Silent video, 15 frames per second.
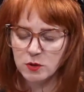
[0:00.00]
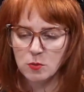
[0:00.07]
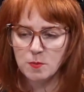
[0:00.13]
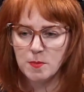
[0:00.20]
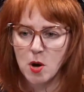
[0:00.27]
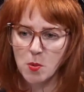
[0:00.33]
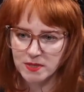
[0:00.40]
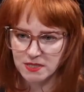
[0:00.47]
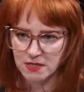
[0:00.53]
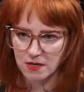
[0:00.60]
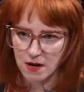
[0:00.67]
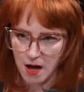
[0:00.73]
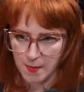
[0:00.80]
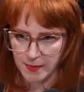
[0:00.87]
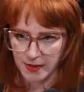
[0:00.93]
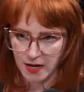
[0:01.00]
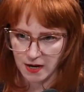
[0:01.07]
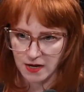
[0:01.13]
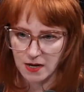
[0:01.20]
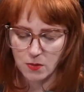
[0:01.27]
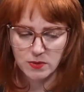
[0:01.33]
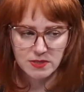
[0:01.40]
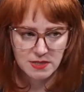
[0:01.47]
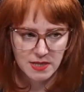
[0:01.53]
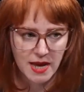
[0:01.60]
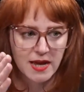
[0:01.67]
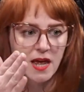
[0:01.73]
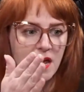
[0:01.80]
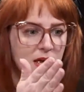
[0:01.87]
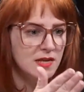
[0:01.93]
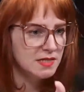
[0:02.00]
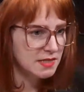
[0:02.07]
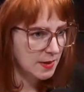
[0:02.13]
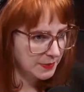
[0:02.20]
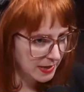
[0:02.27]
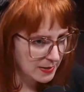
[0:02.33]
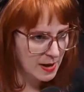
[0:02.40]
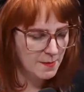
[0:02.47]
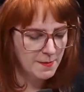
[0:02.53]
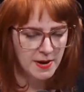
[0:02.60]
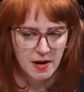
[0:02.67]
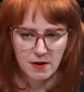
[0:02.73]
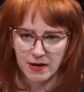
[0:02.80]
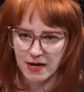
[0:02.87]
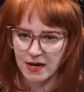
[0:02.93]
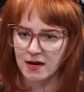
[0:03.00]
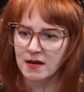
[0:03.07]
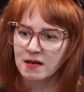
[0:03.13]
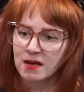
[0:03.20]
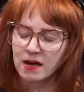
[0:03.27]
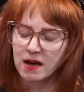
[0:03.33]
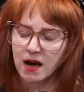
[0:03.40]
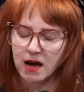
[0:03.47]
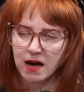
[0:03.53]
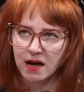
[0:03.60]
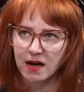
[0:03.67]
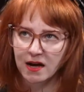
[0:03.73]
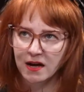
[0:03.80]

moments in comedy, and it was like Something About Mary, The